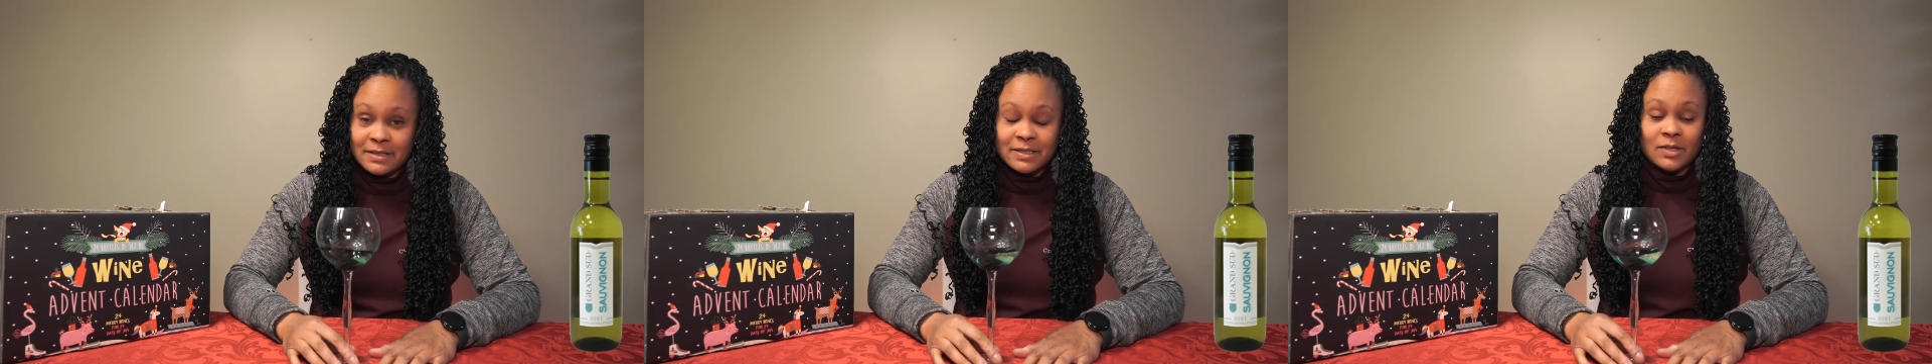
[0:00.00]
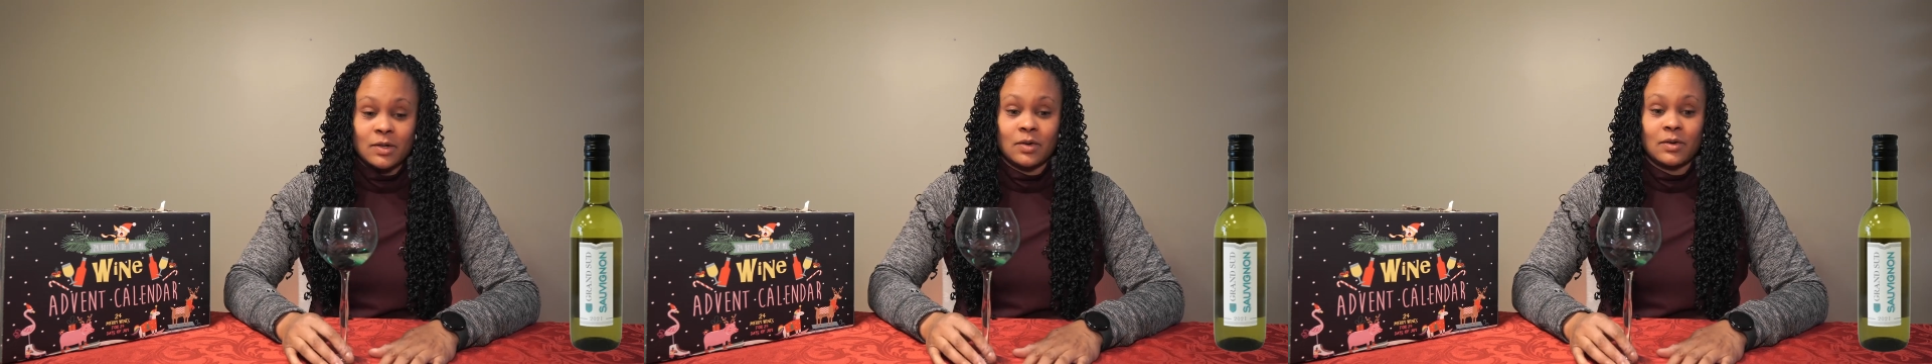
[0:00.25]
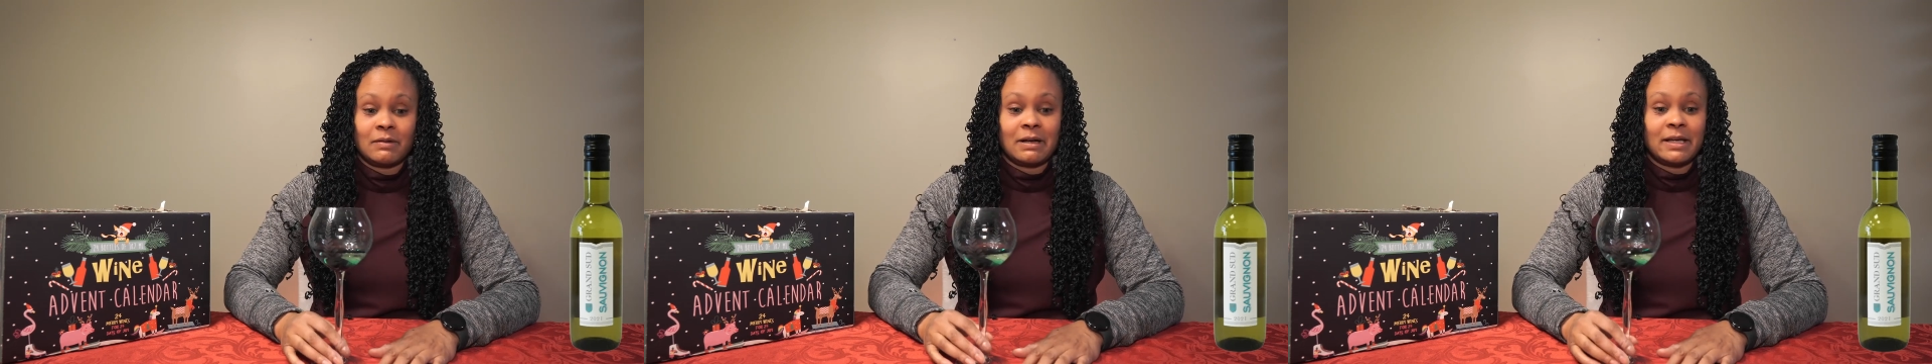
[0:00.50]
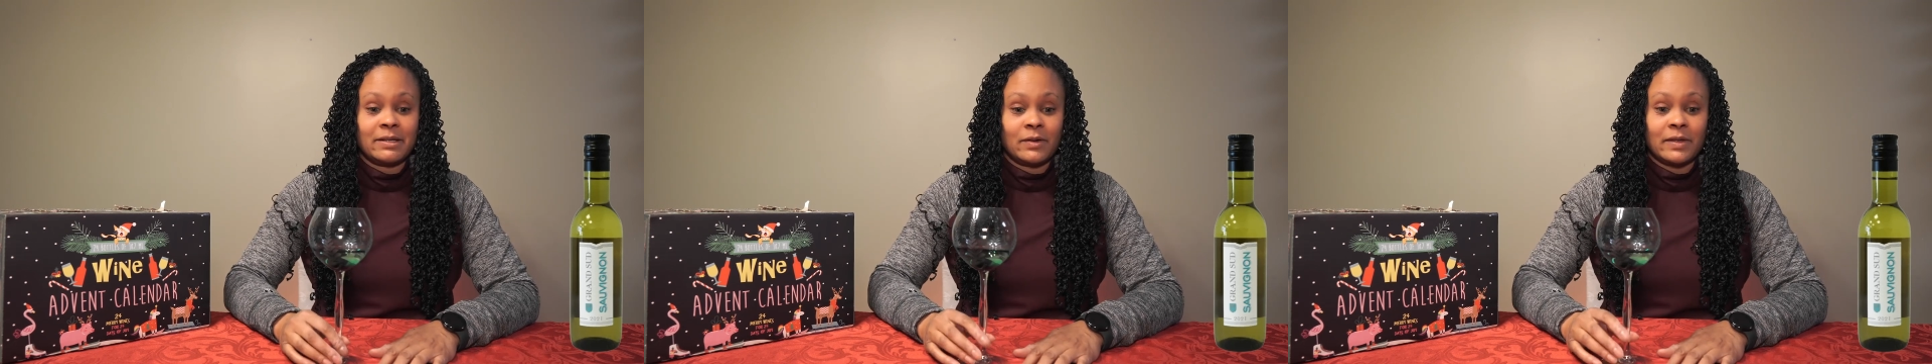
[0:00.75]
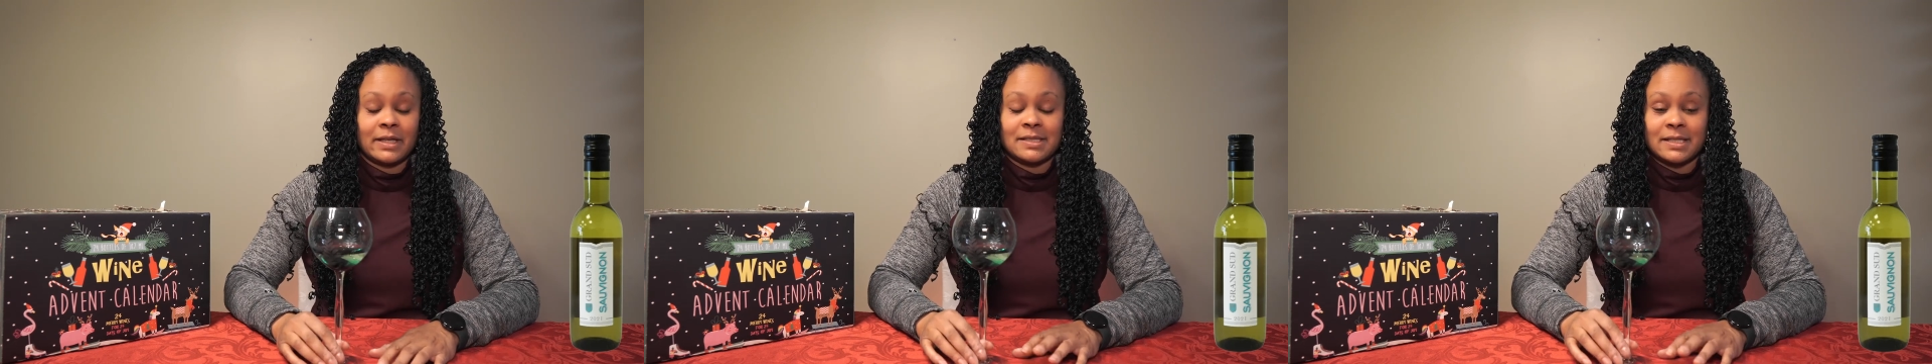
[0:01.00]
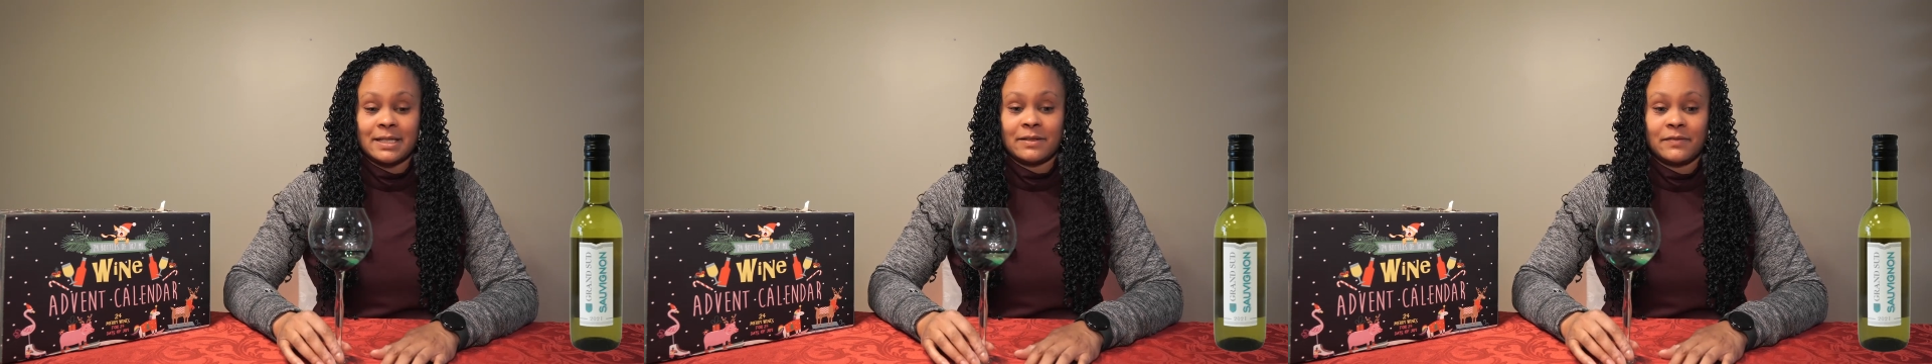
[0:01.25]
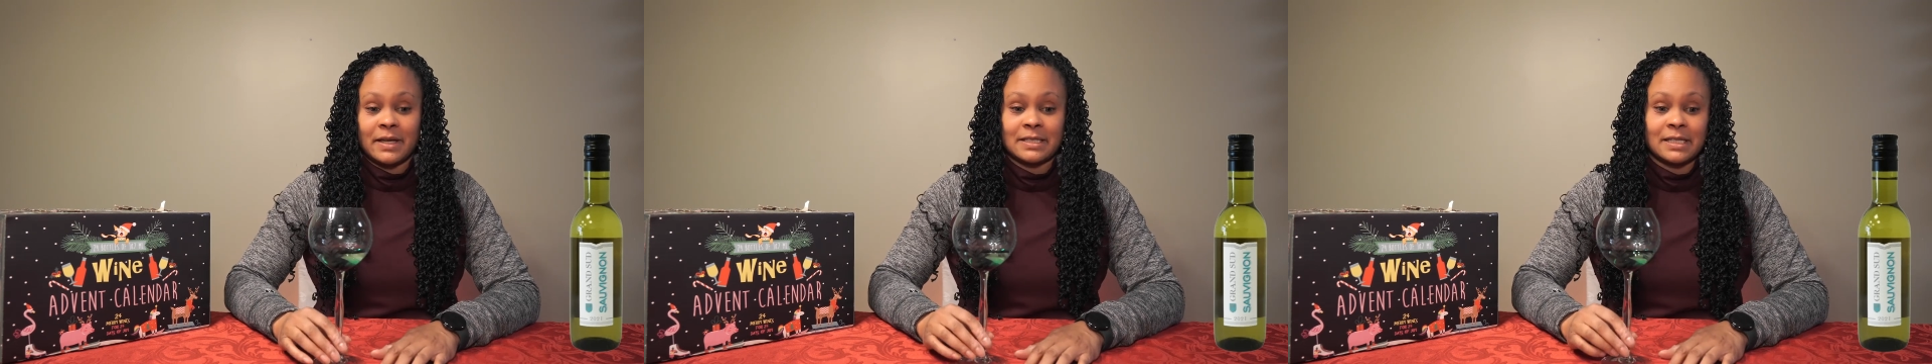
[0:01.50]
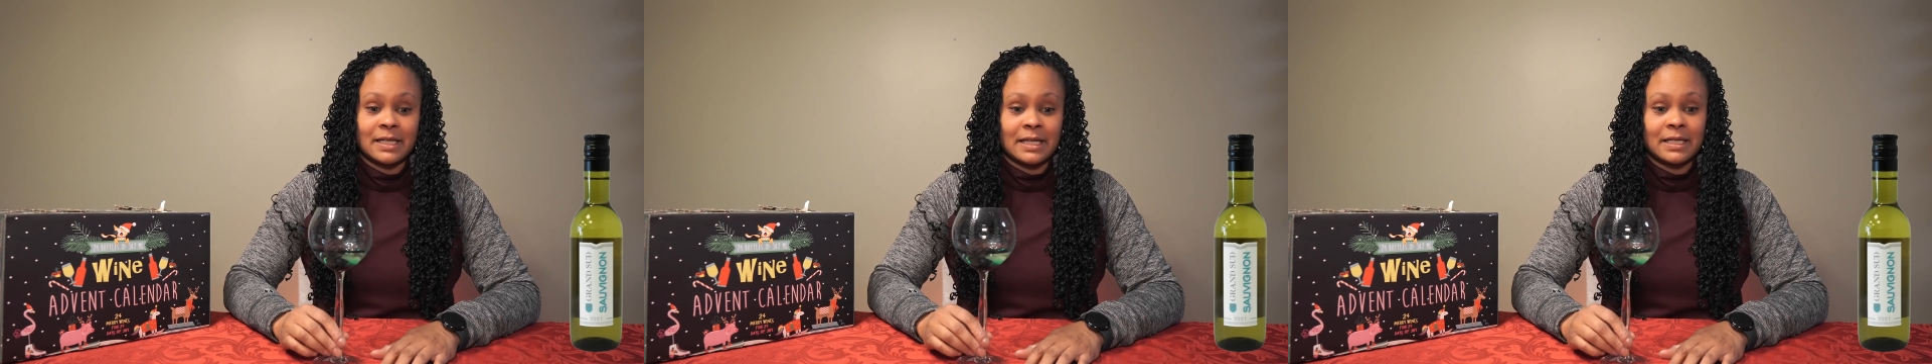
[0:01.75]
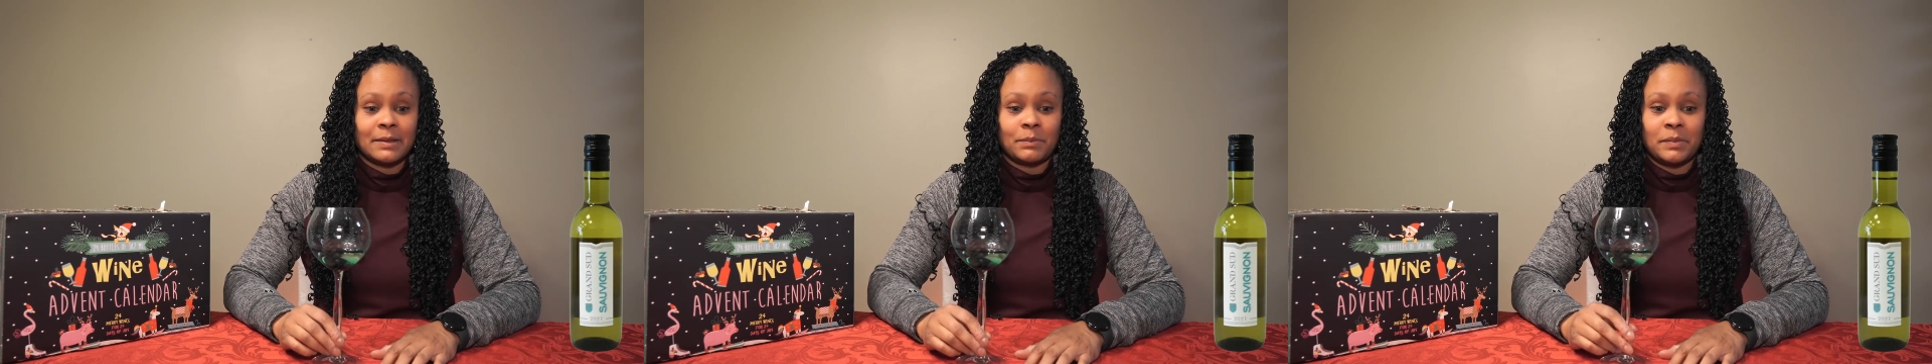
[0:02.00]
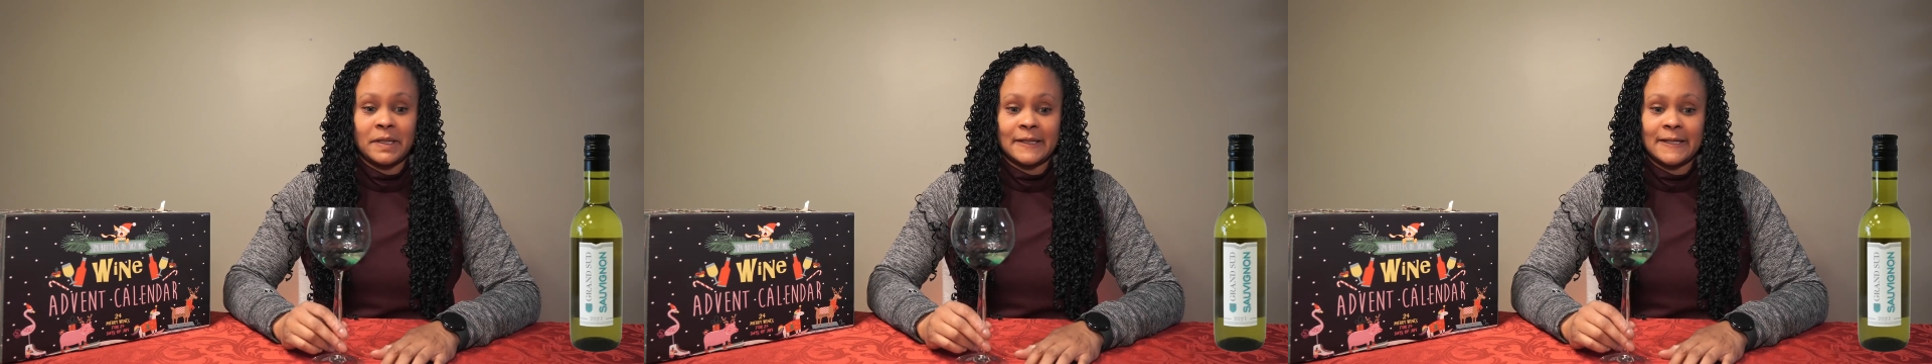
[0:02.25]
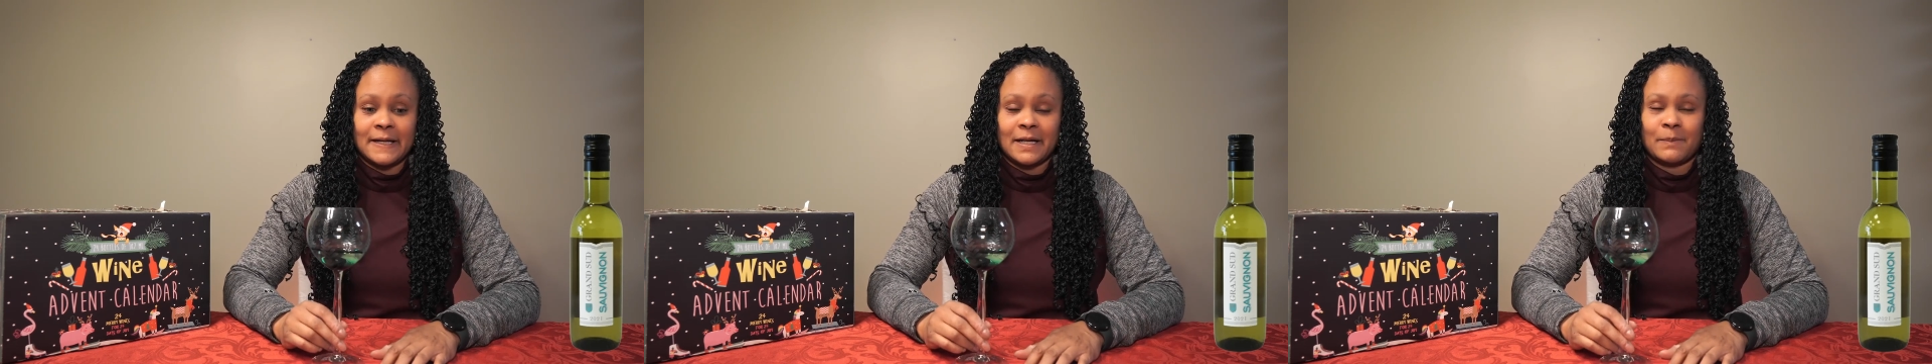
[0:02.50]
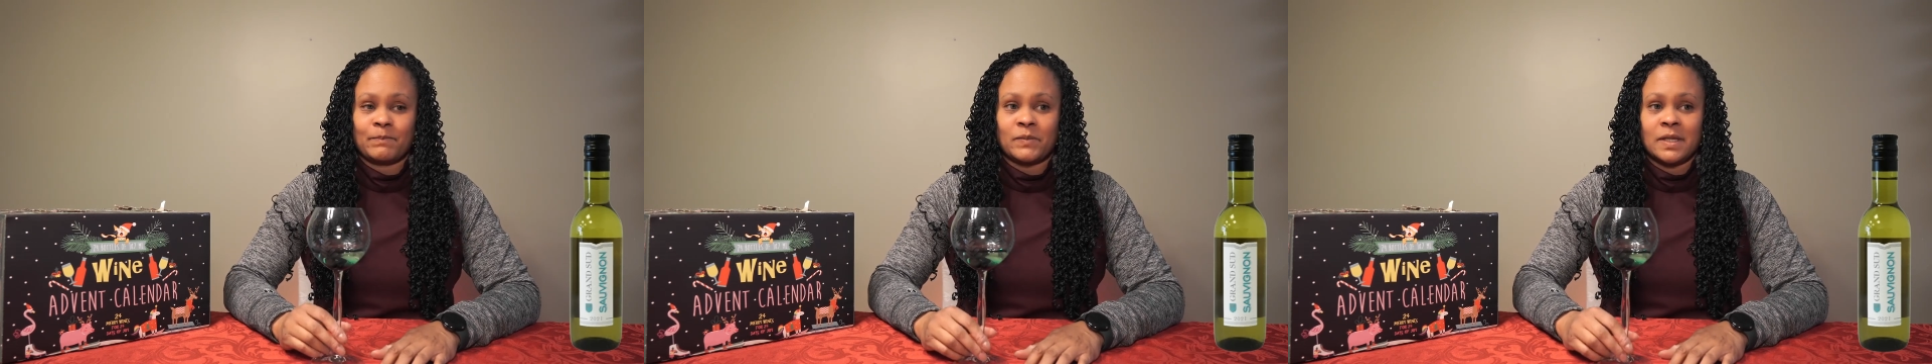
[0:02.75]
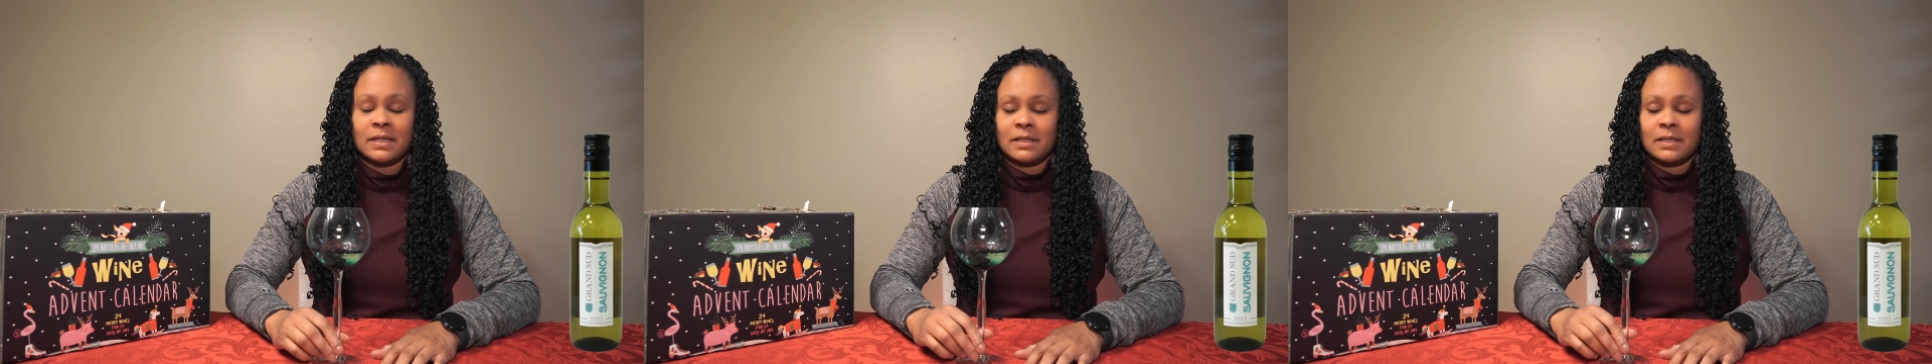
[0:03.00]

so I know that's not affecting it, but um,